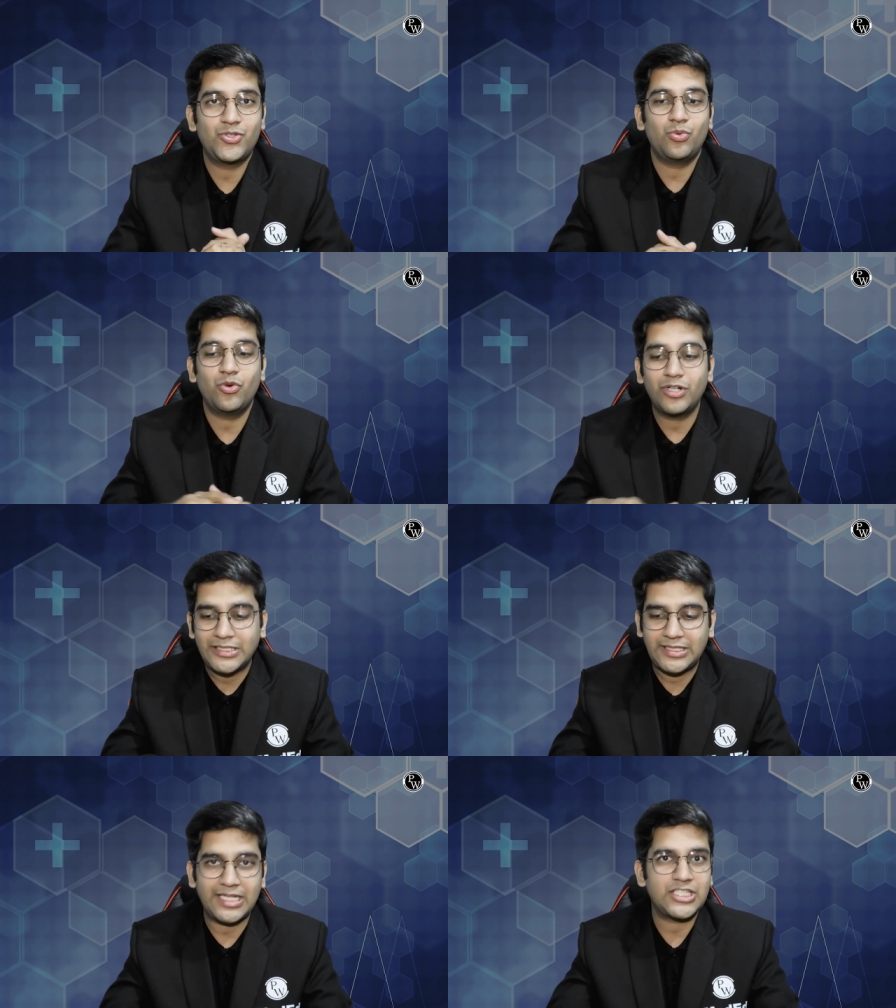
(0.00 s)
you're going
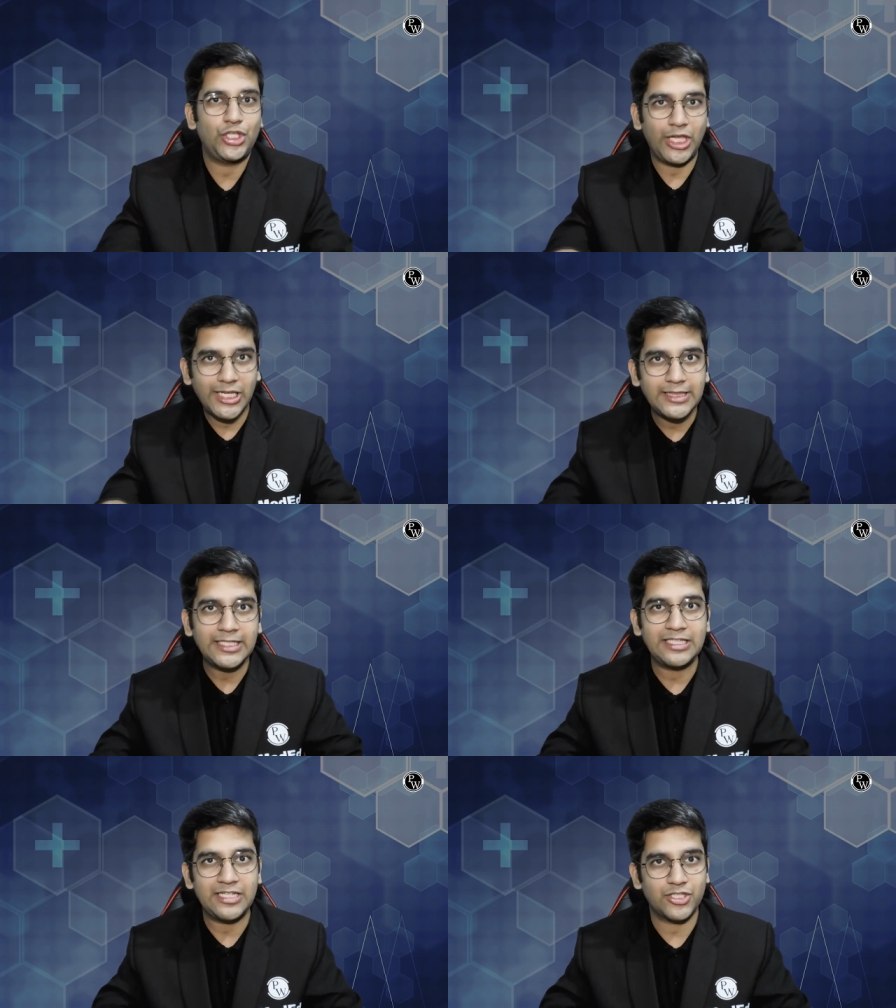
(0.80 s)
to touch anything
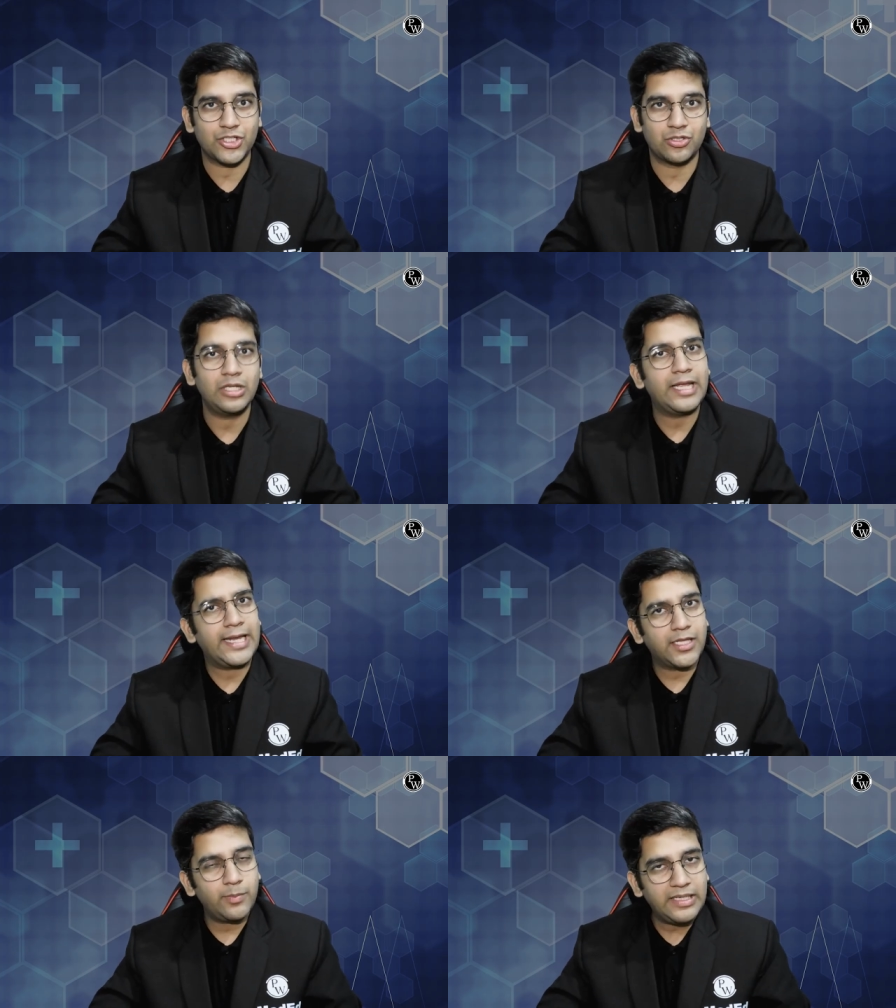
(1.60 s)
in the dissection hall,
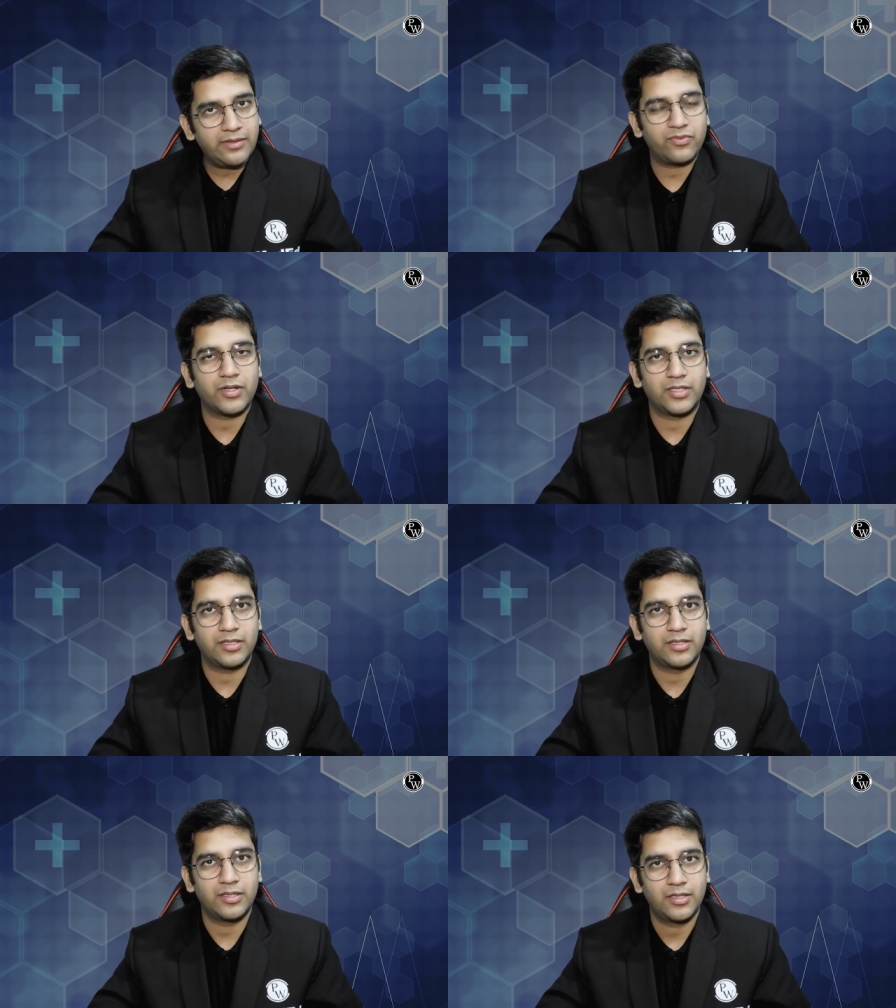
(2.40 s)
it'll be infected.